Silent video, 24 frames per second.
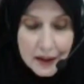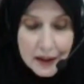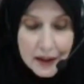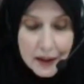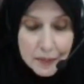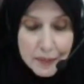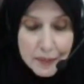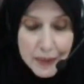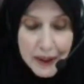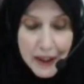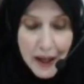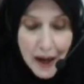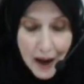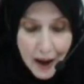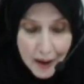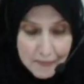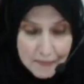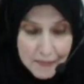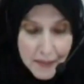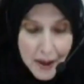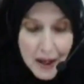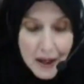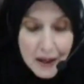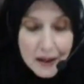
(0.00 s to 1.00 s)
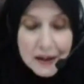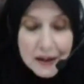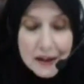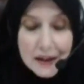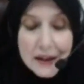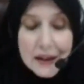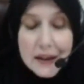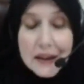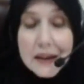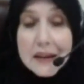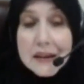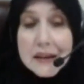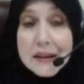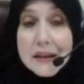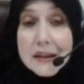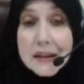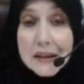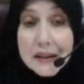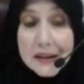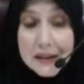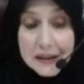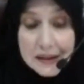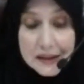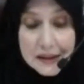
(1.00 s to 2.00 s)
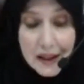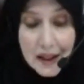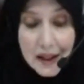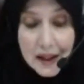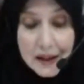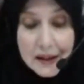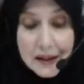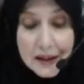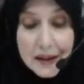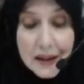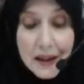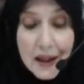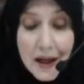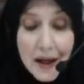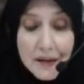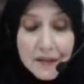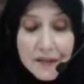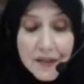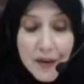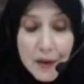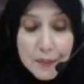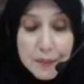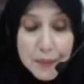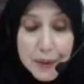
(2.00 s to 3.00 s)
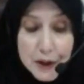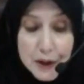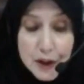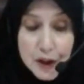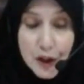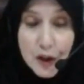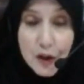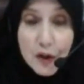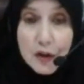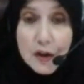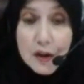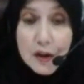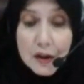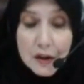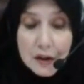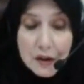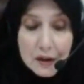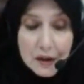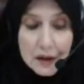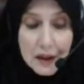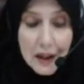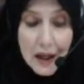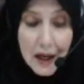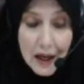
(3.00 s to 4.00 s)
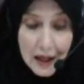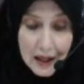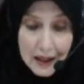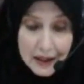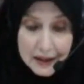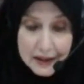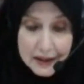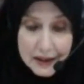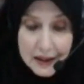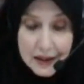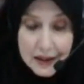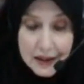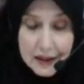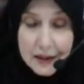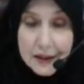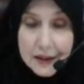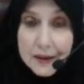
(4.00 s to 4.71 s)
Ibn Amma is the son of a paternal aunt.